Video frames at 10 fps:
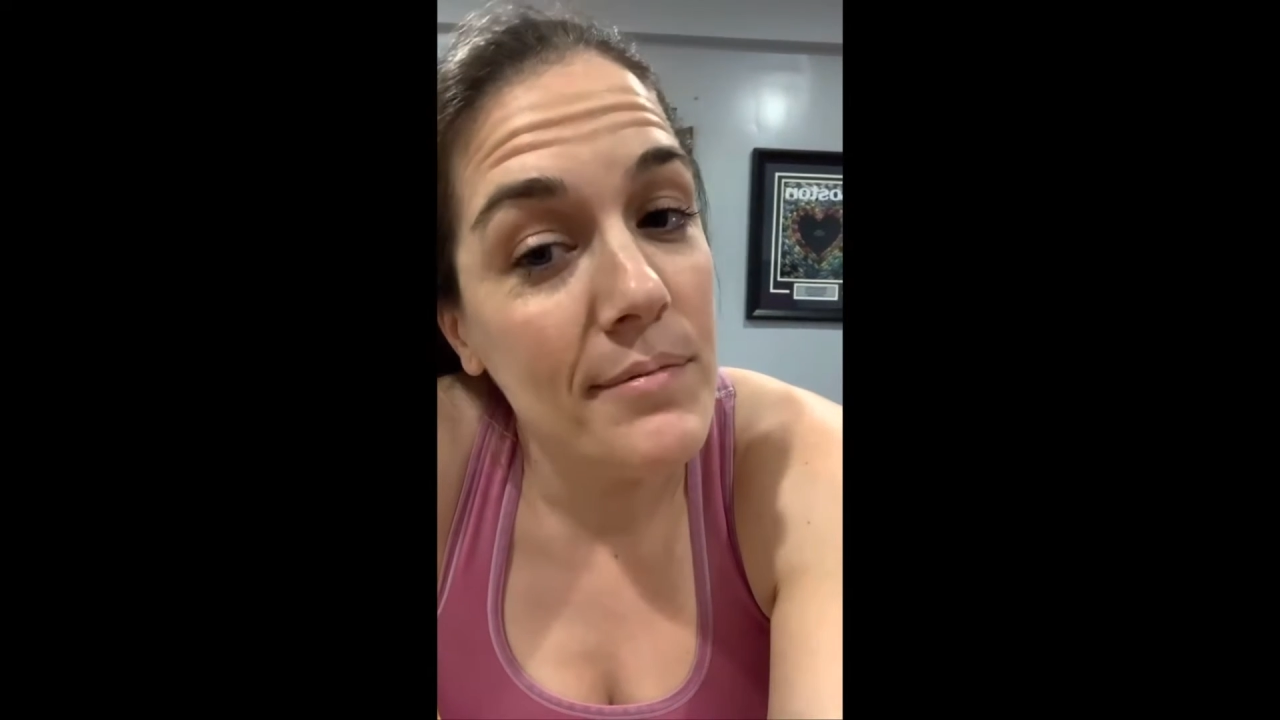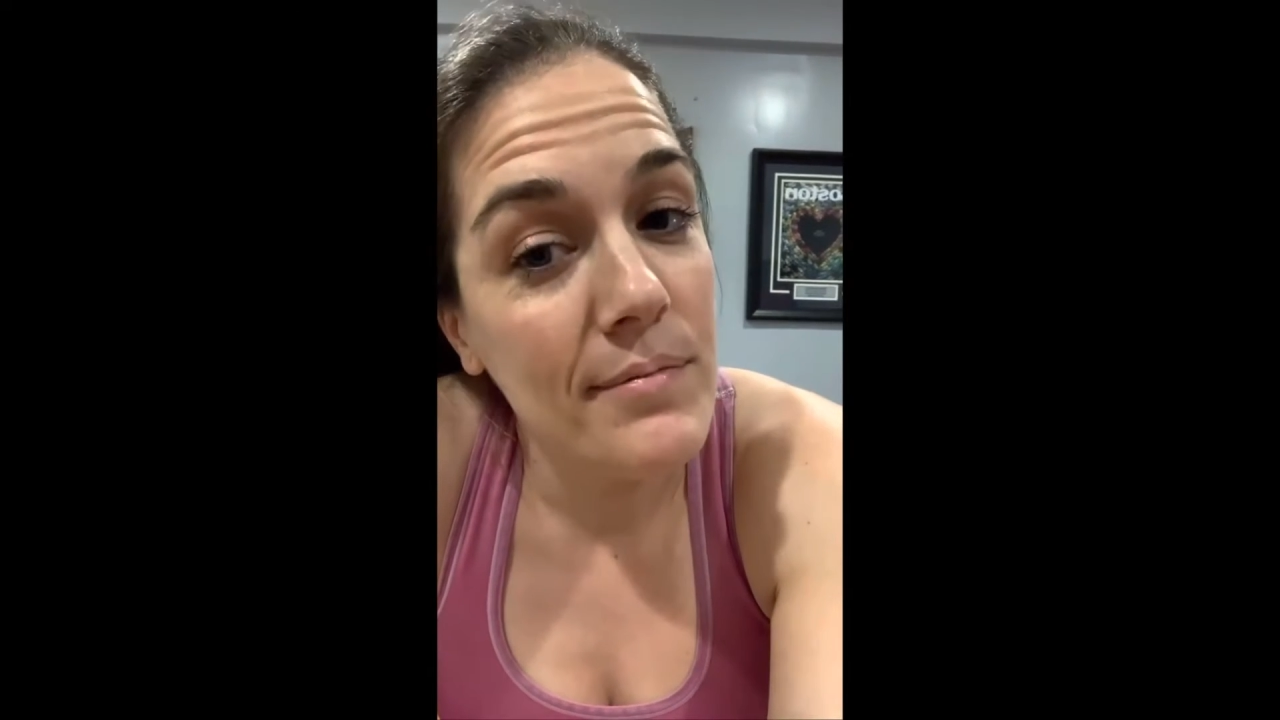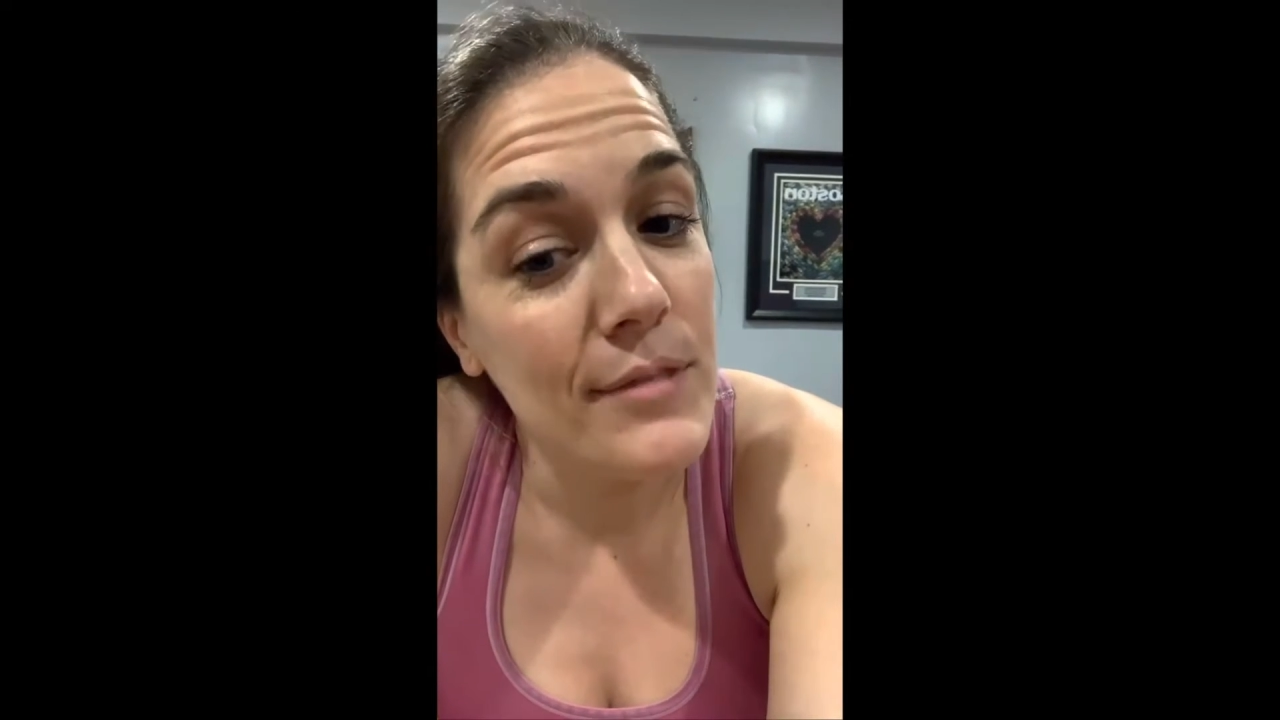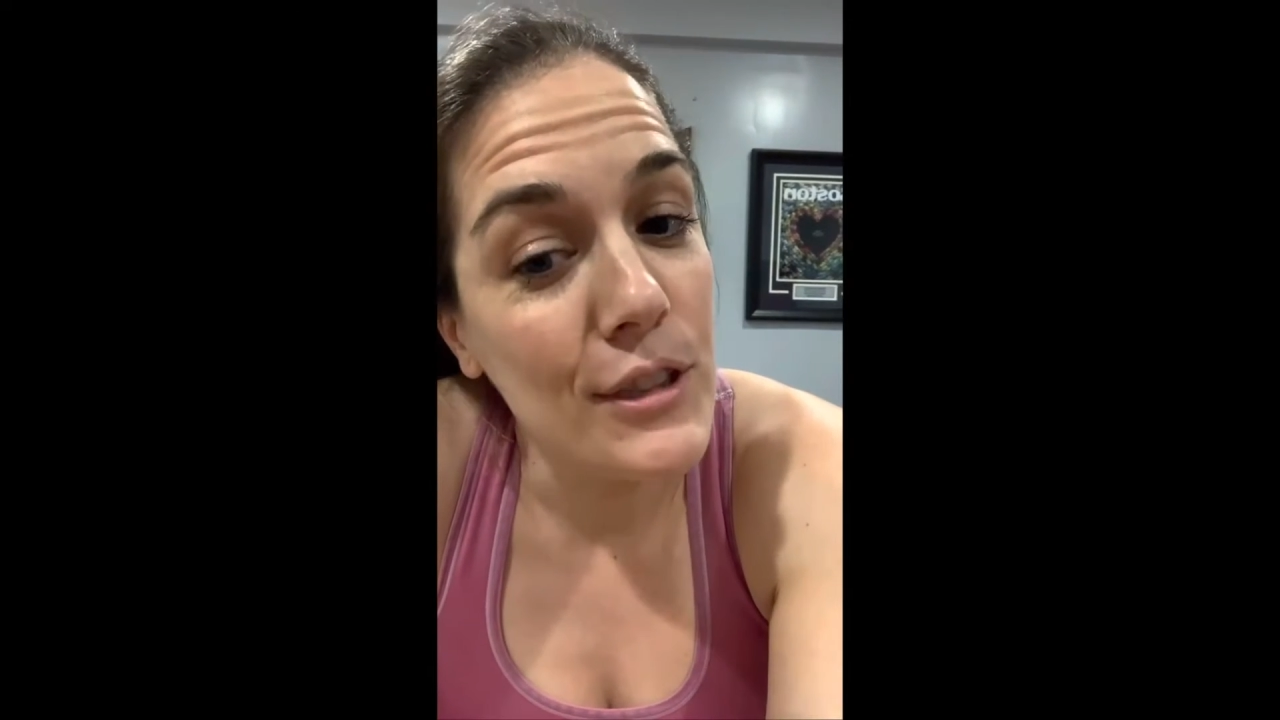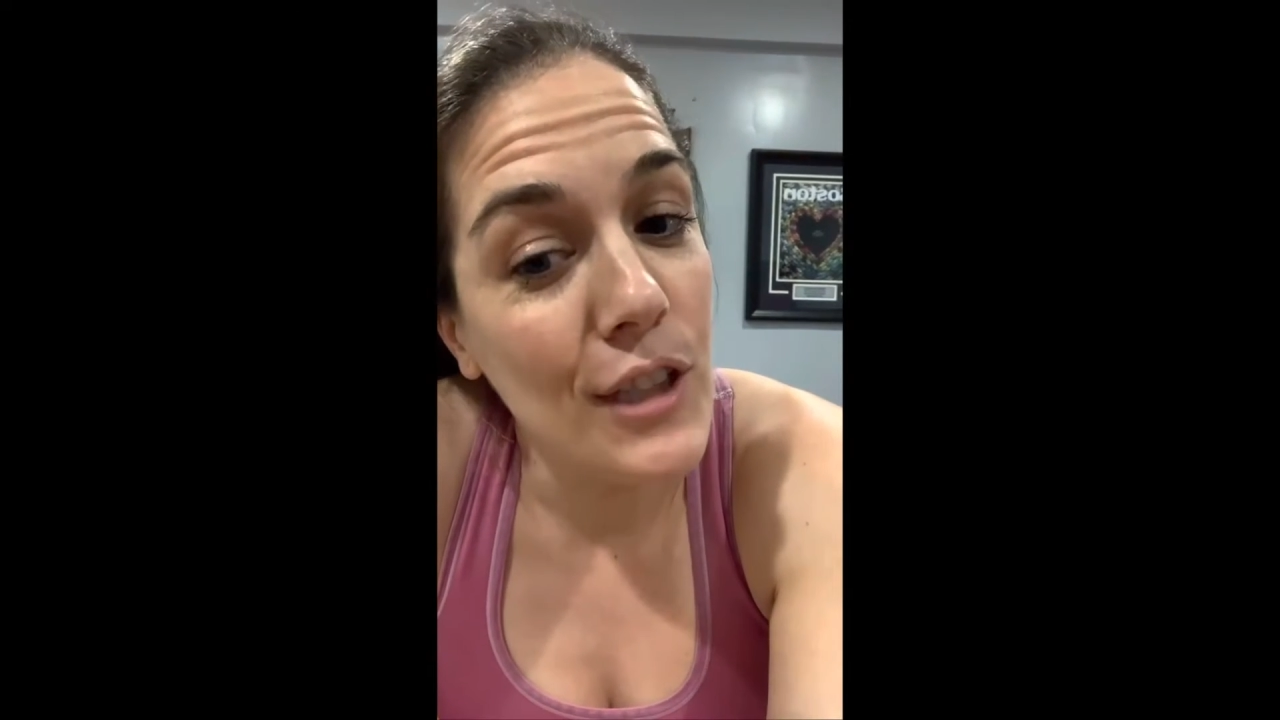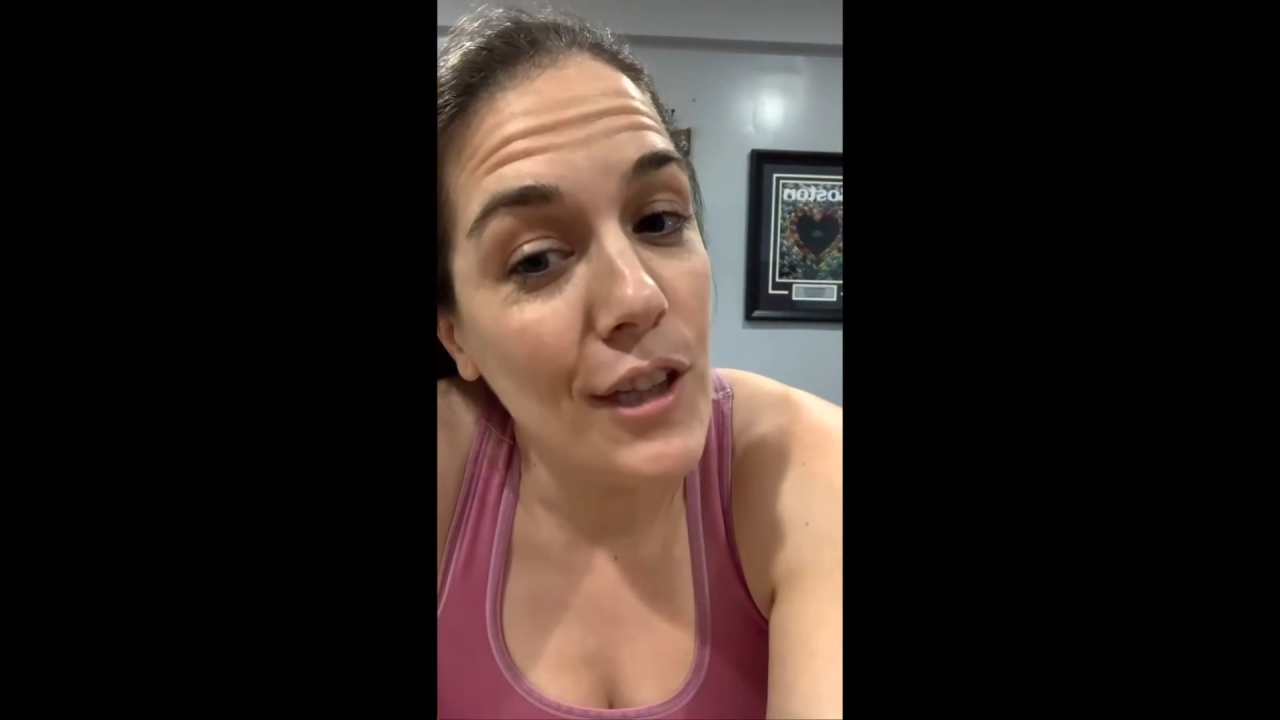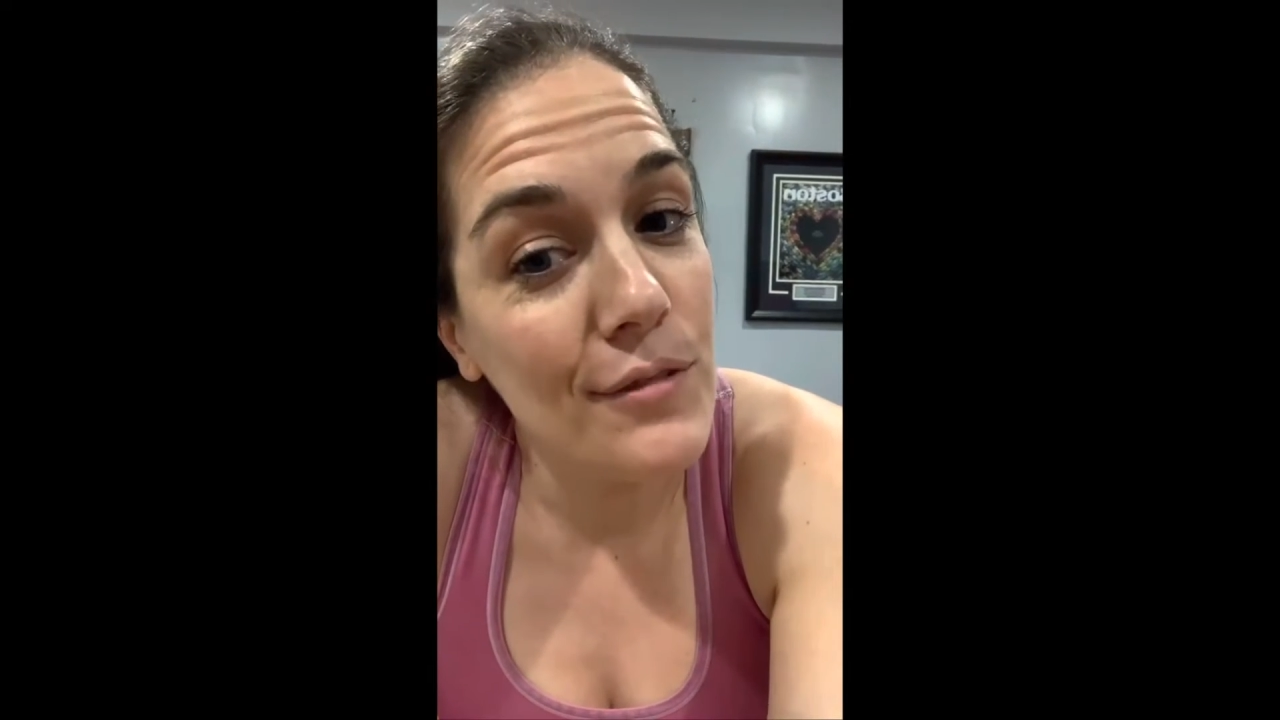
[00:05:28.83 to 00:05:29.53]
let's start.